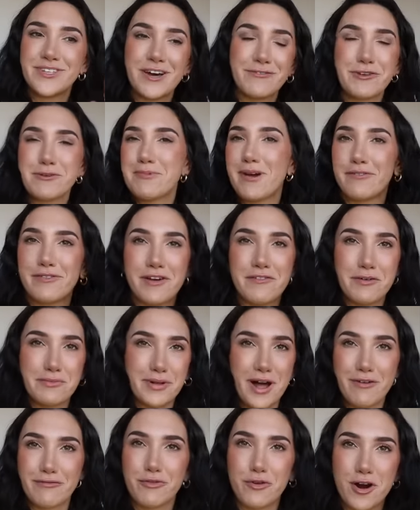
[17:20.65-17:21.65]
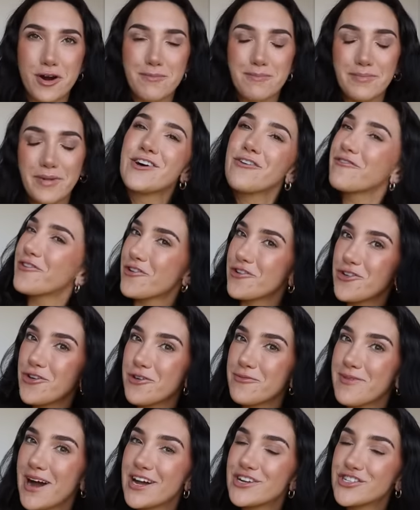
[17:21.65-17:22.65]
Definitely my favorite platform. So if you're new
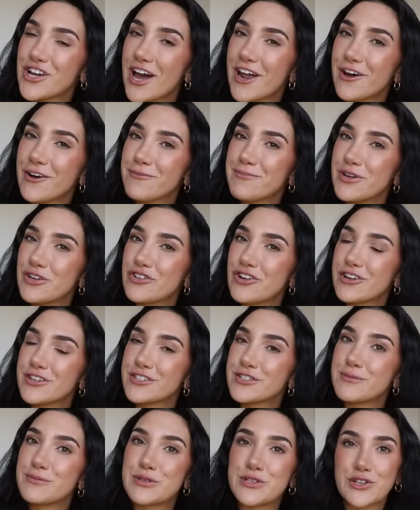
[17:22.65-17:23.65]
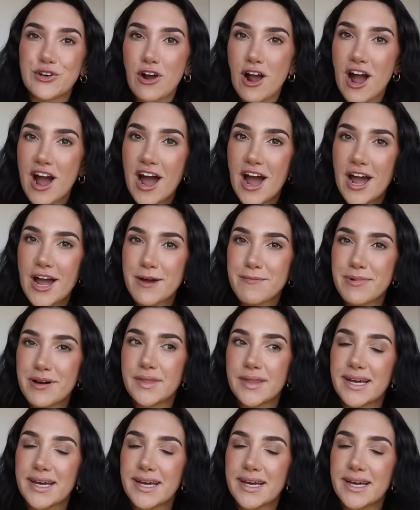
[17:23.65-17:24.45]
to my channel, be sure to subscribe.